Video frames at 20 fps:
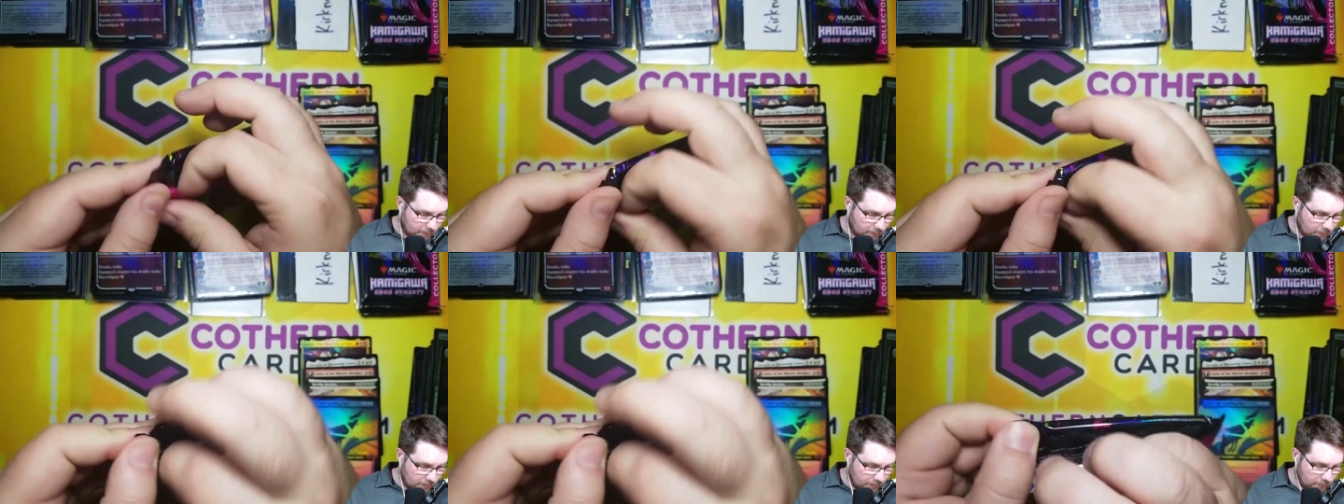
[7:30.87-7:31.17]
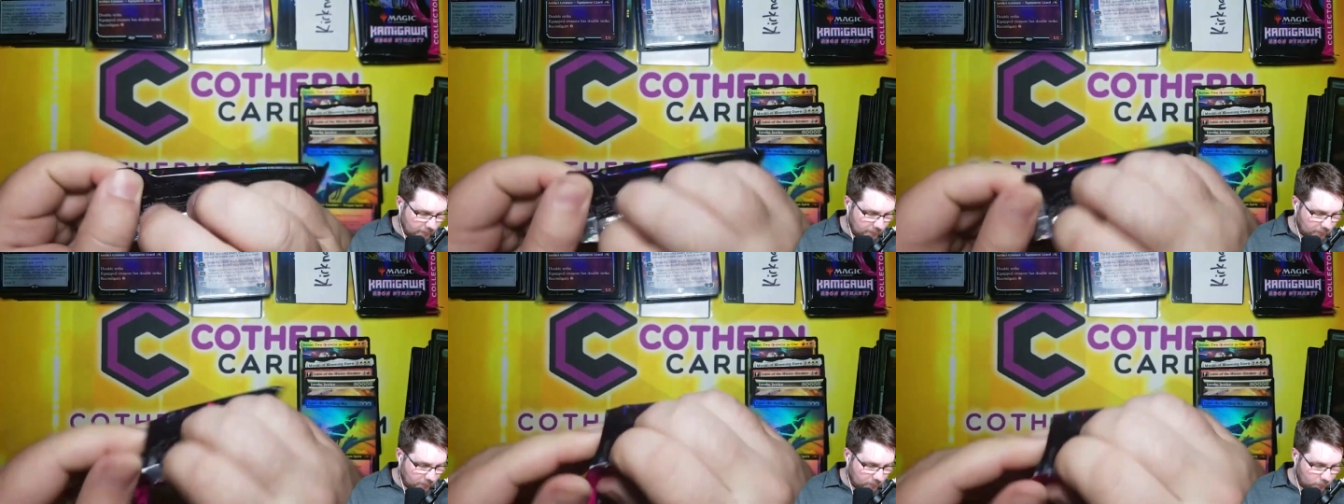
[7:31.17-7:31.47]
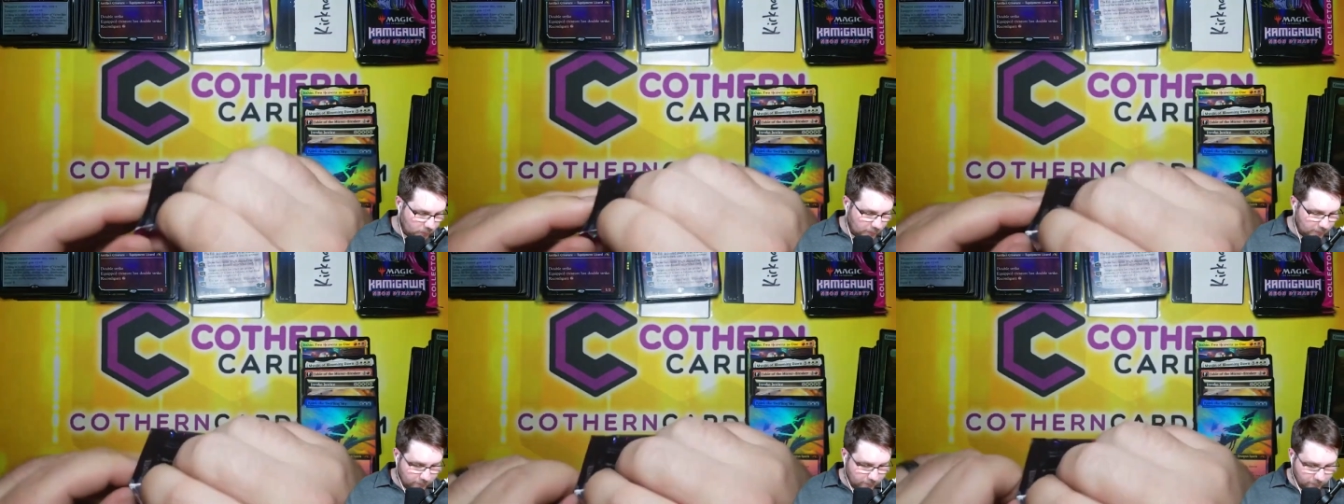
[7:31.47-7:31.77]
Clay's at
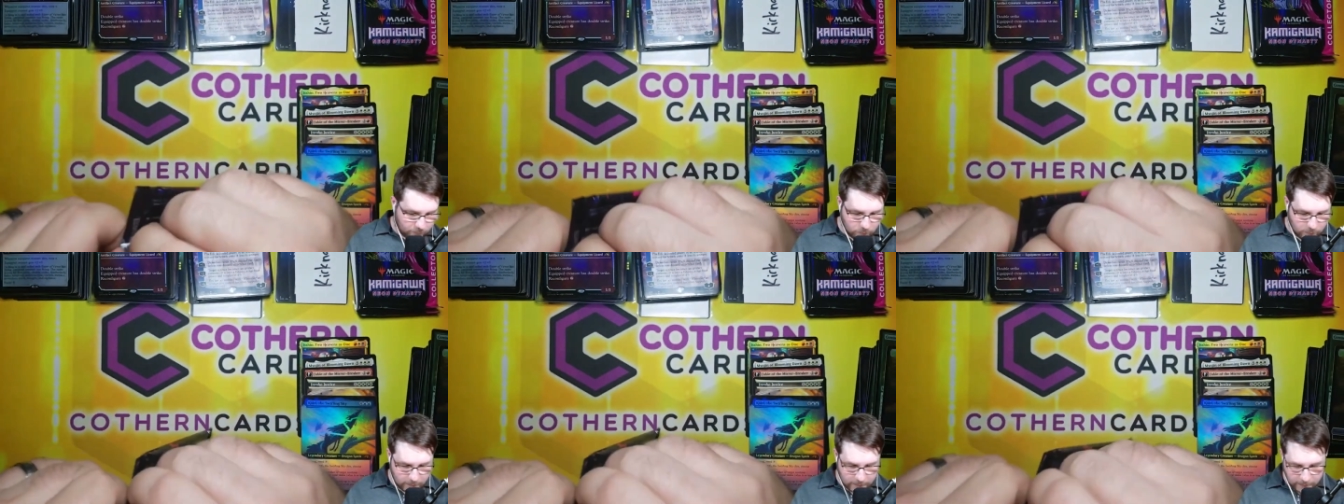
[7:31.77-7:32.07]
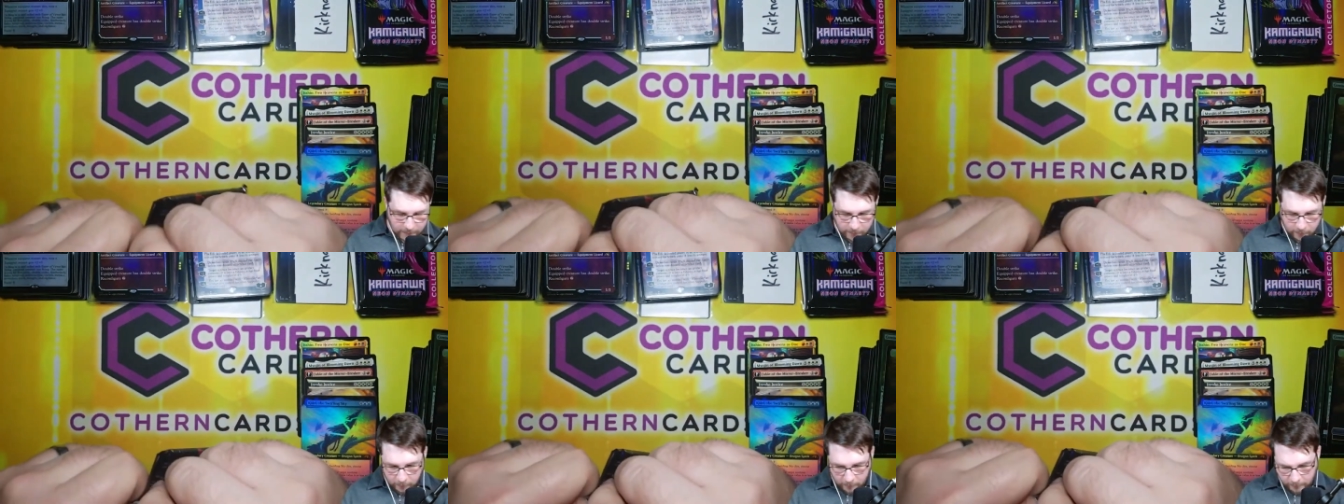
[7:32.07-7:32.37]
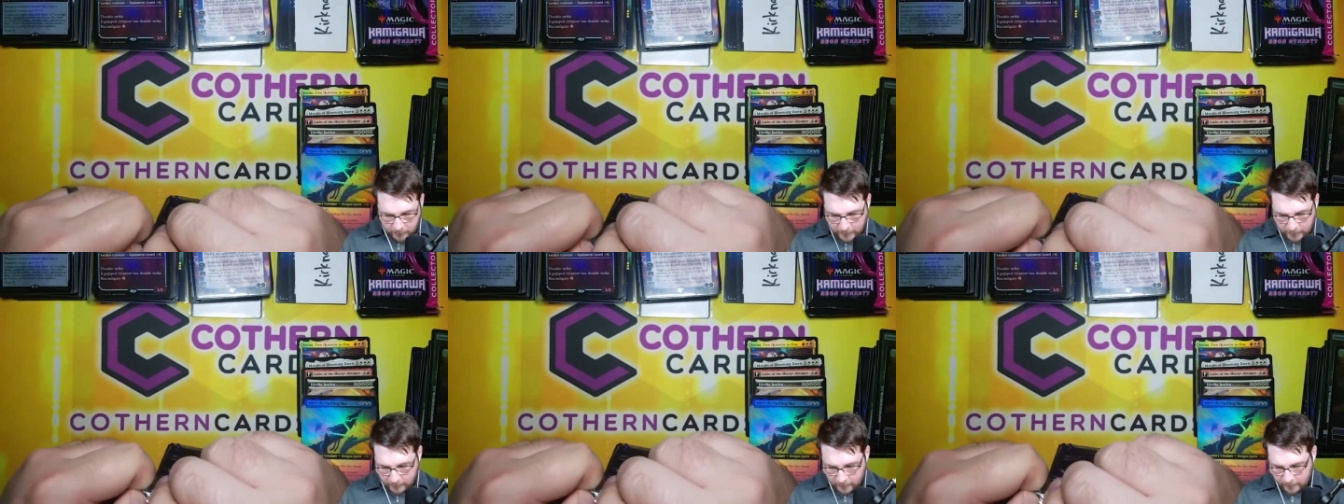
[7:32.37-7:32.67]
twenty-four. And I don't know
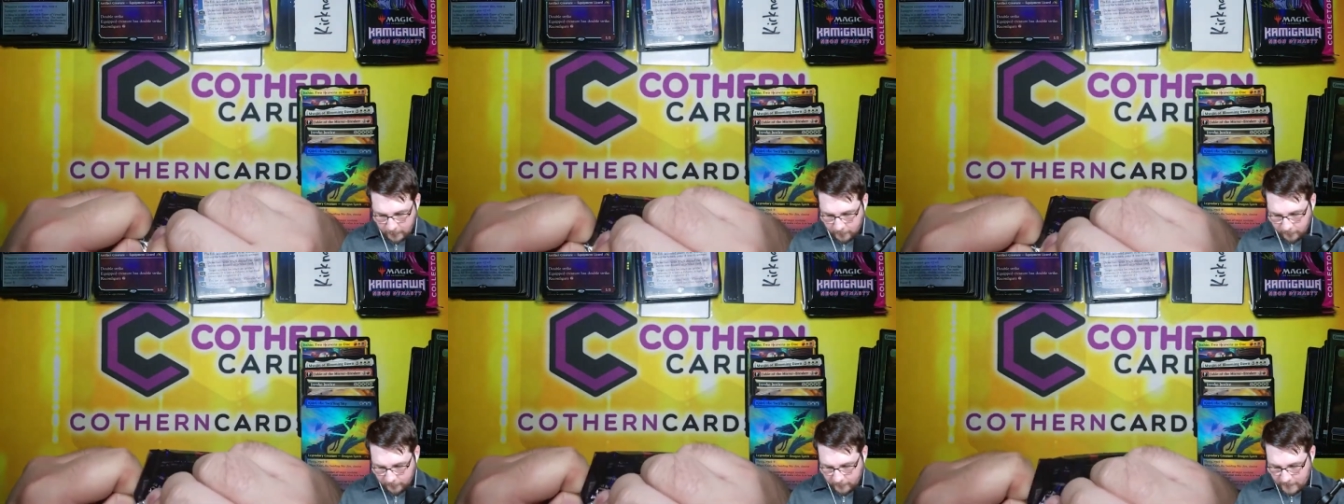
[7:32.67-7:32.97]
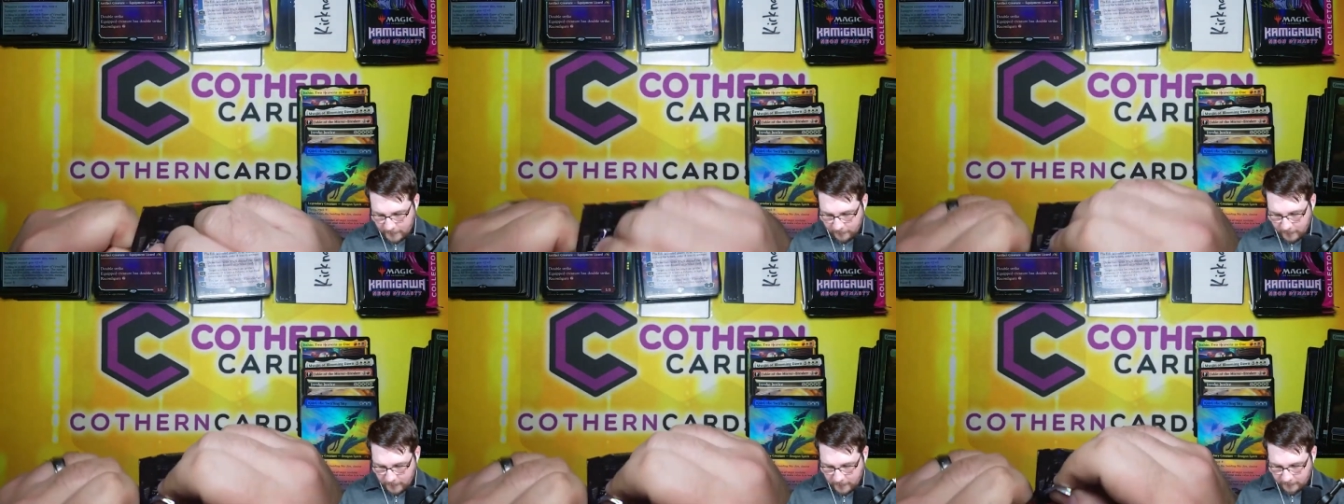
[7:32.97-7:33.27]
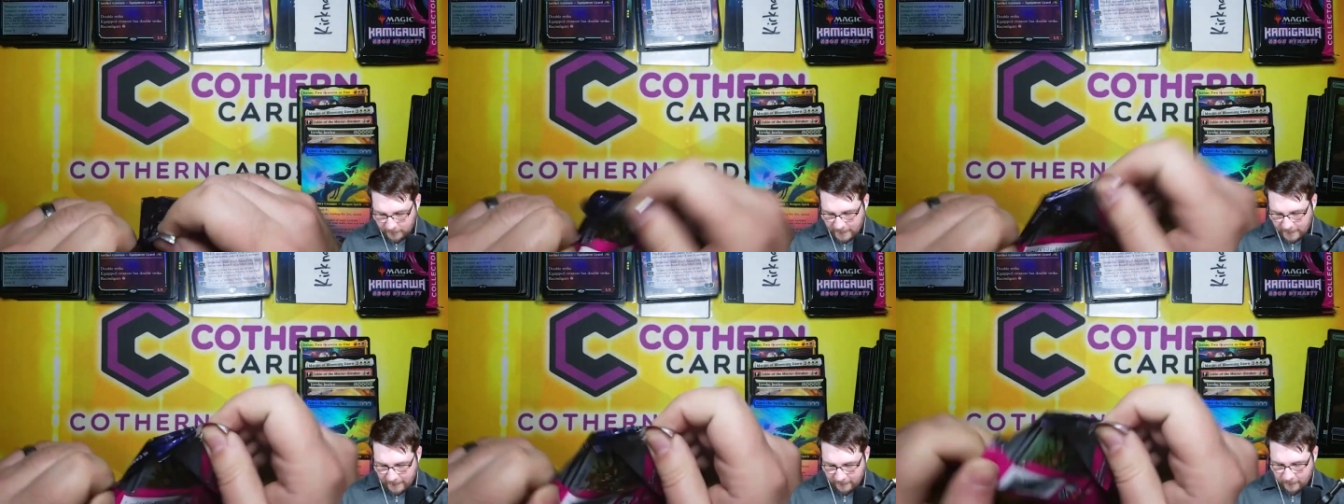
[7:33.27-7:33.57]
what Kirknall's at
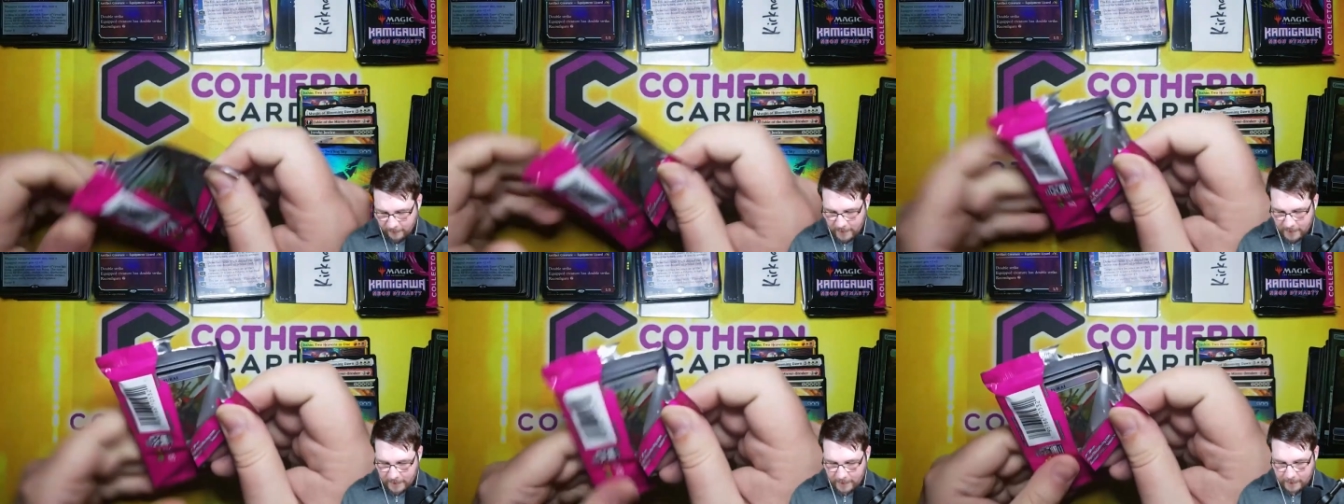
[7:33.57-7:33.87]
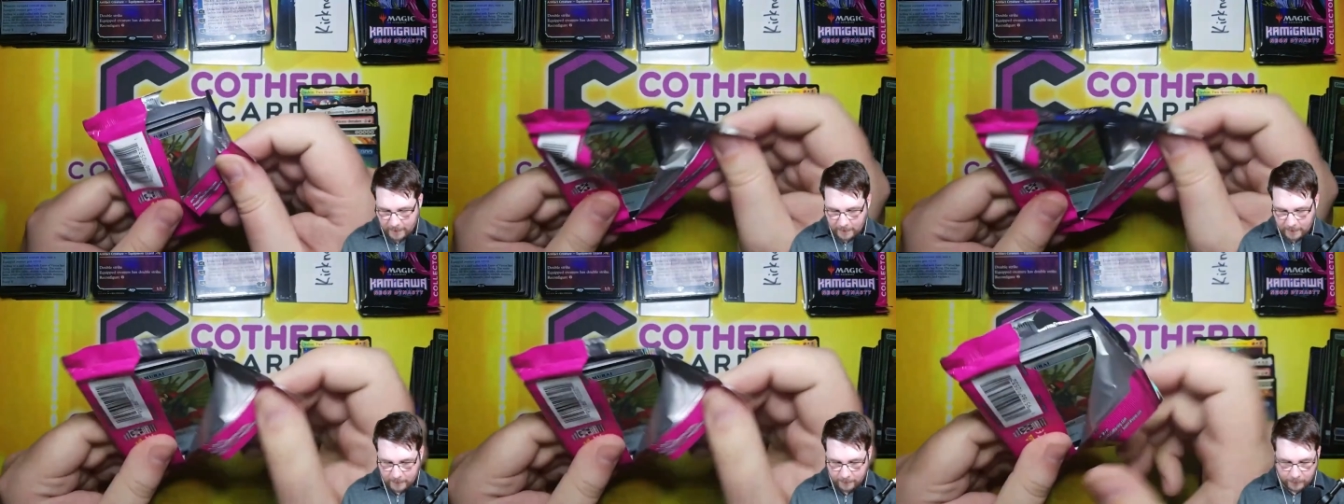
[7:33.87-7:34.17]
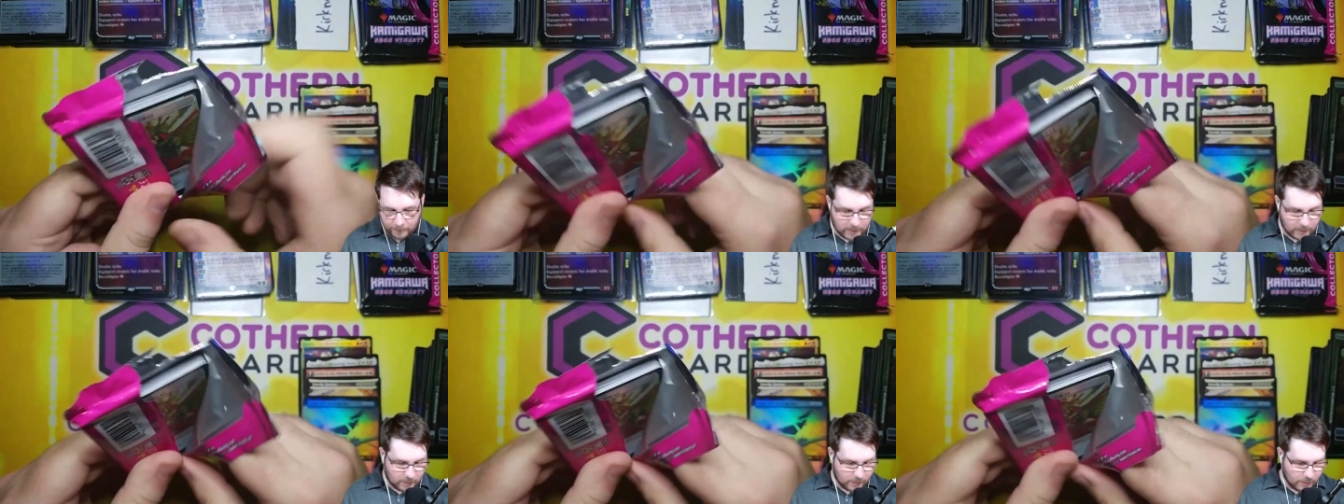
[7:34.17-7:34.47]
because I haven't added it
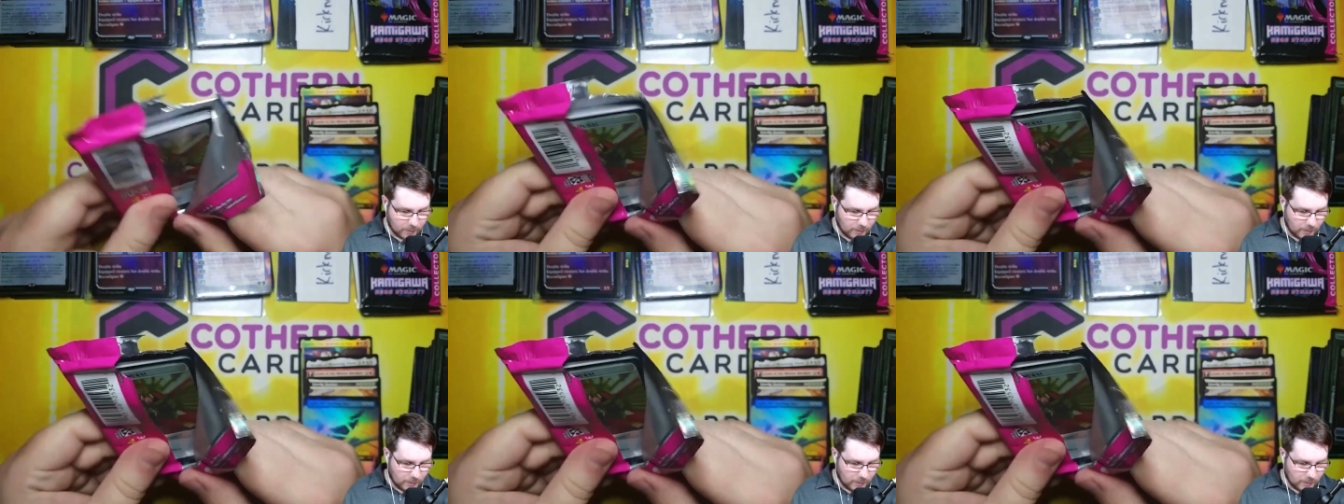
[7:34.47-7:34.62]
up yet.